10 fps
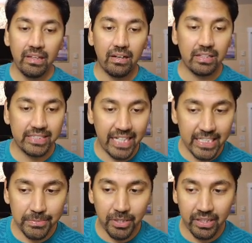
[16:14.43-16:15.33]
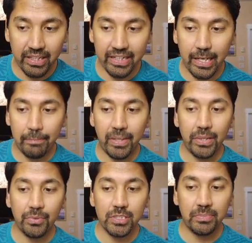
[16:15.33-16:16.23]
Our text marketing
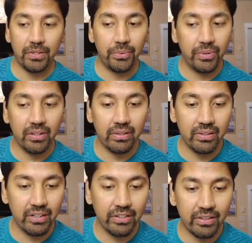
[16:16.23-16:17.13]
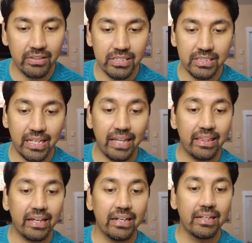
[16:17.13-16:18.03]
campaign was about $330, and
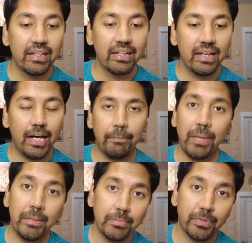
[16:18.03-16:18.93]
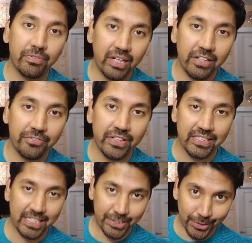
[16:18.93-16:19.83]
then payment provider fees,
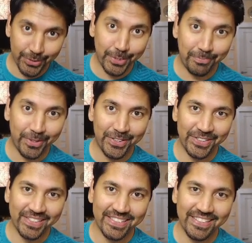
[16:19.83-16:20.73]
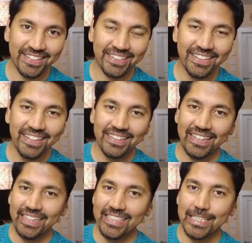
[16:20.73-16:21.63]
that's also important to consider,
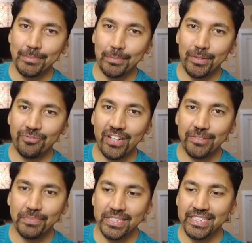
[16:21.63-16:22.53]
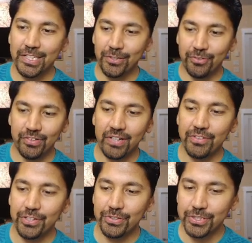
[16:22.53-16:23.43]
that eats up about 5% of your
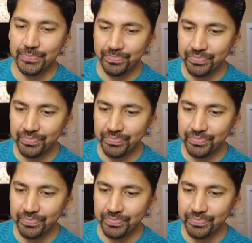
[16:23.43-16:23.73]
revenues,